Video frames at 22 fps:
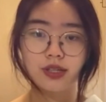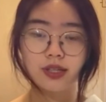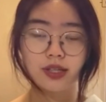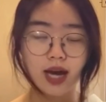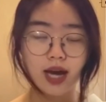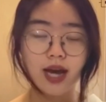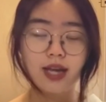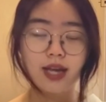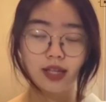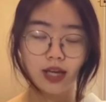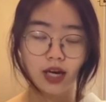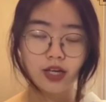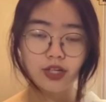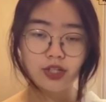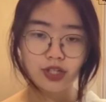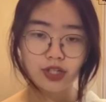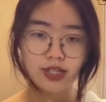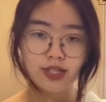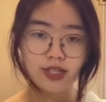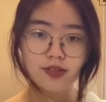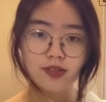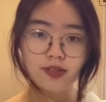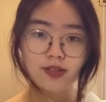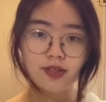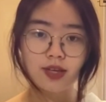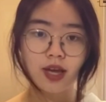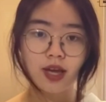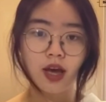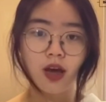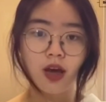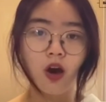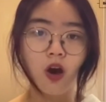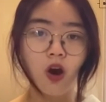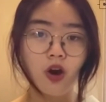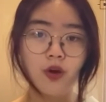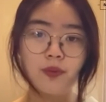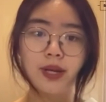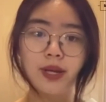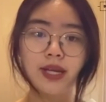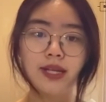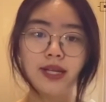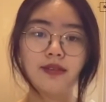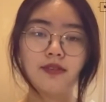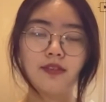allegiance,
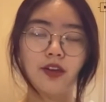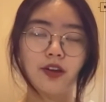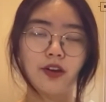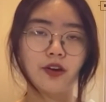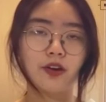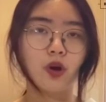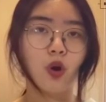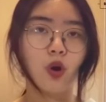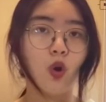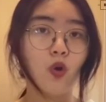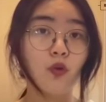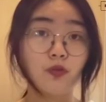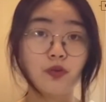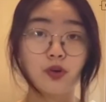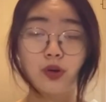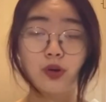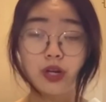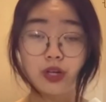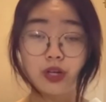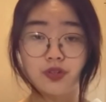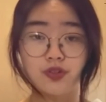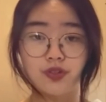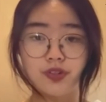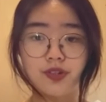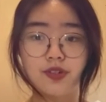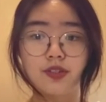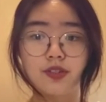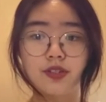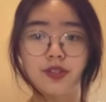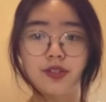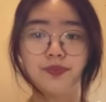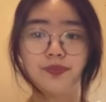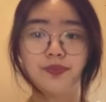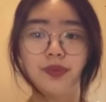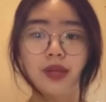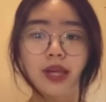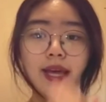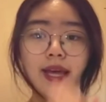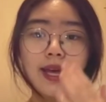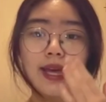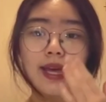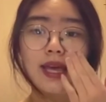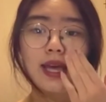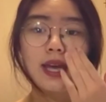harming their overall interest,
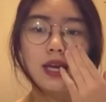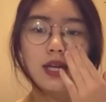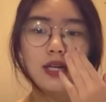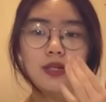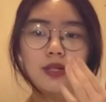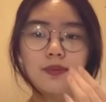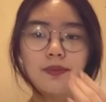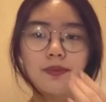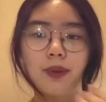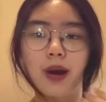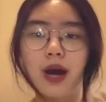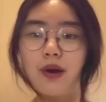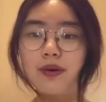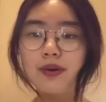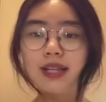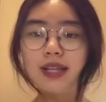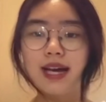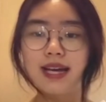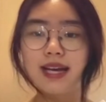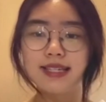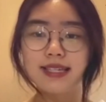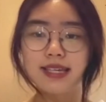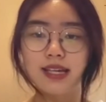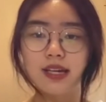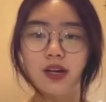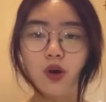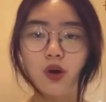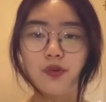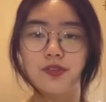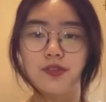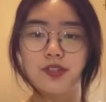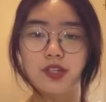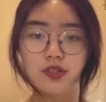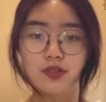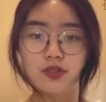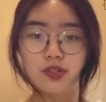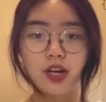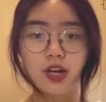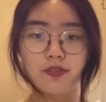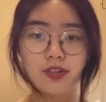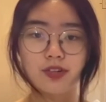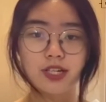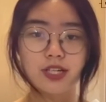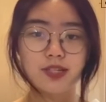and paralyzing of central
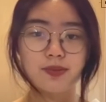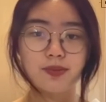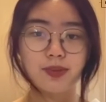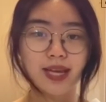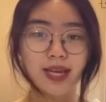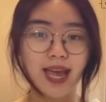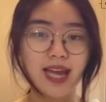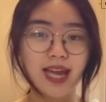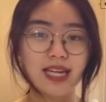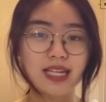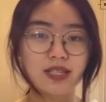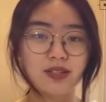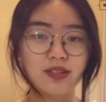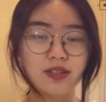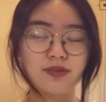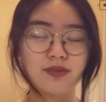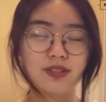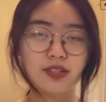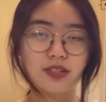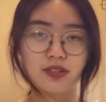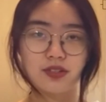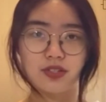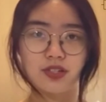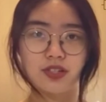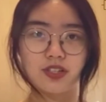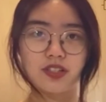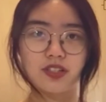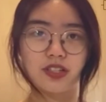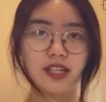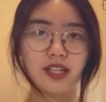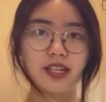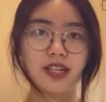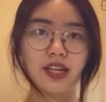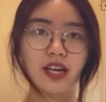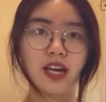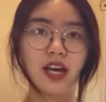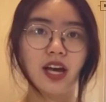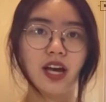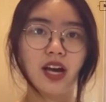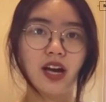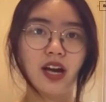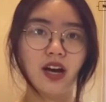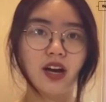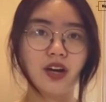governance mechanisms such as
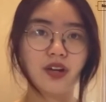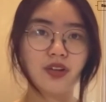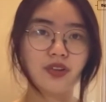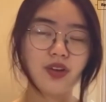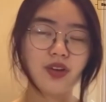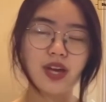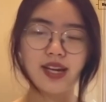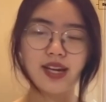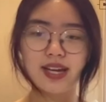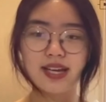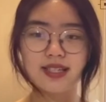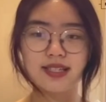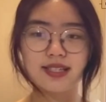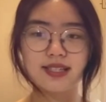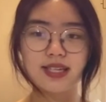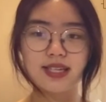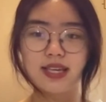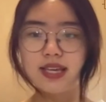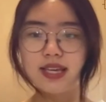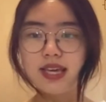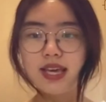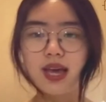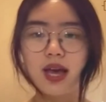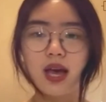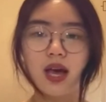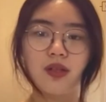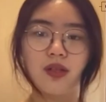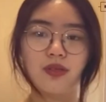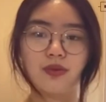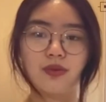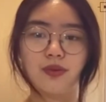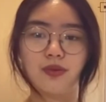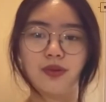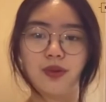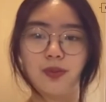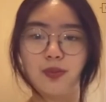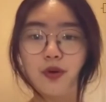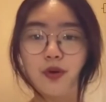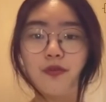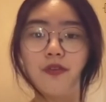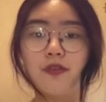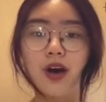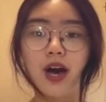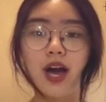UNSC through the
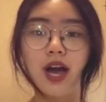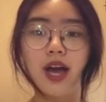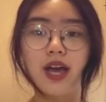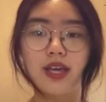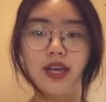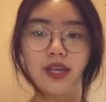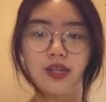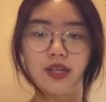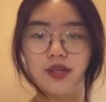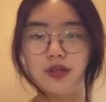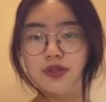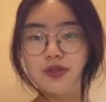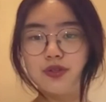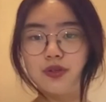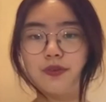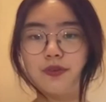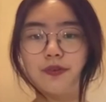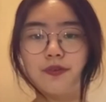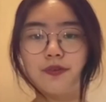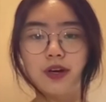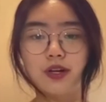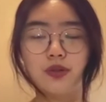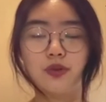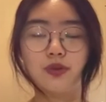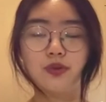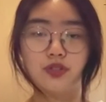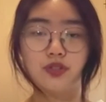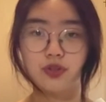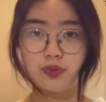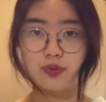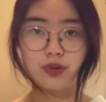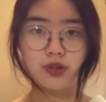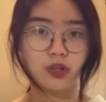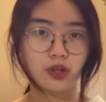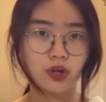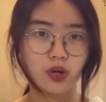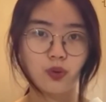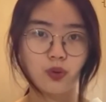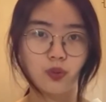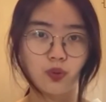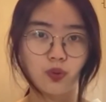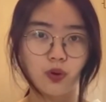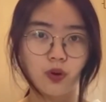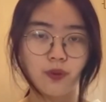profile use of the veto during the Cold
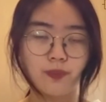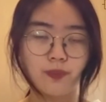War.